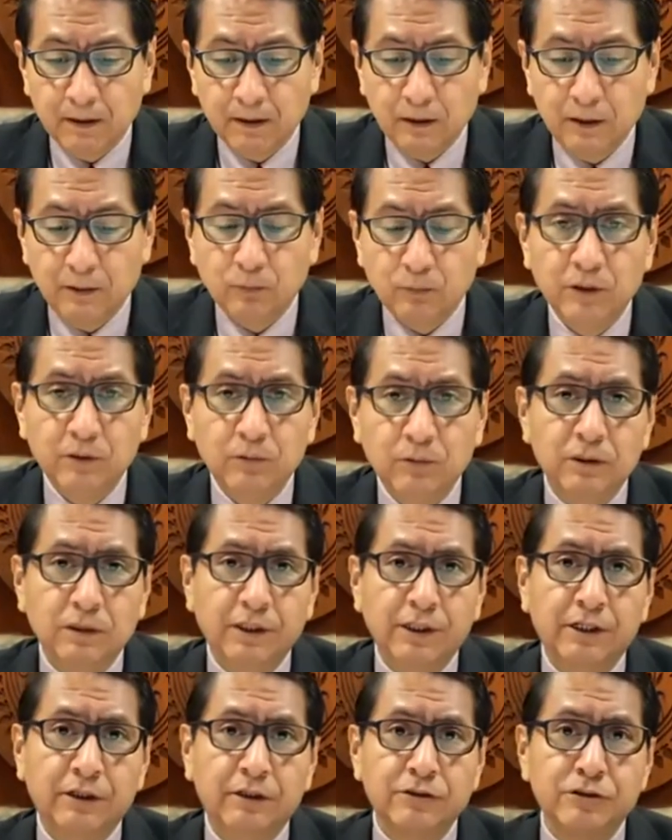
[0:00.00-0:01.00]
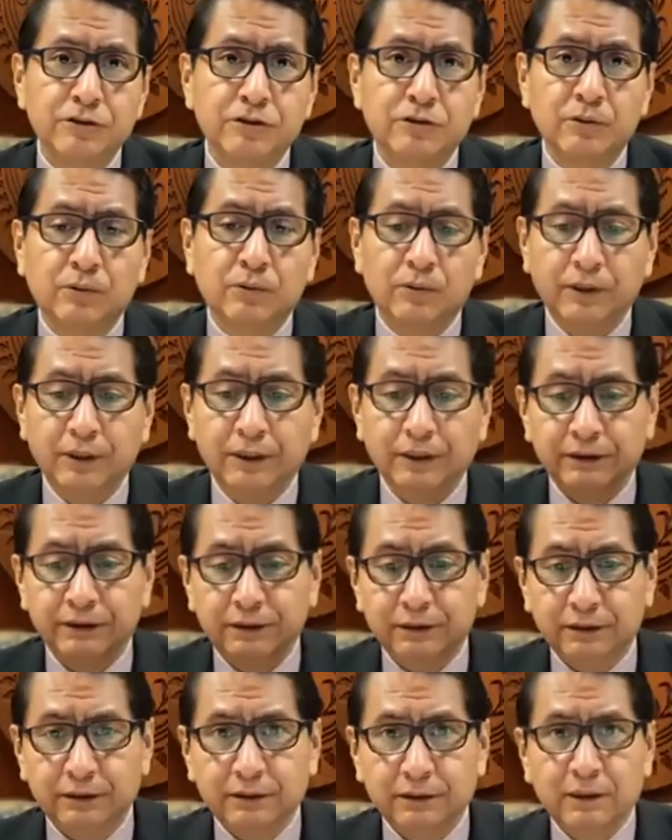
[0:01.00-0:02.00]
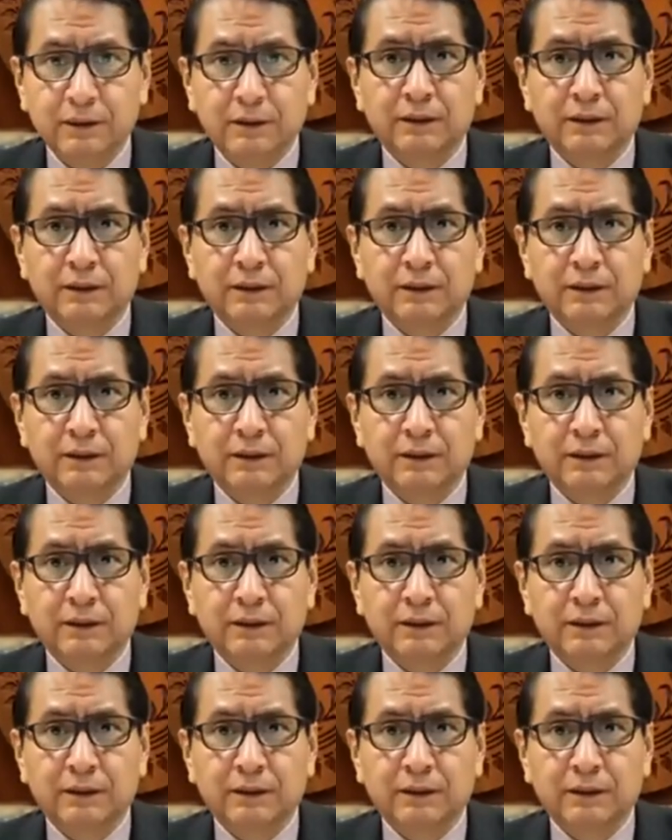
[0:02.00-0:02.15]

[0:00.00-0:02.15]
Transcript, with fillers: And we will hear stories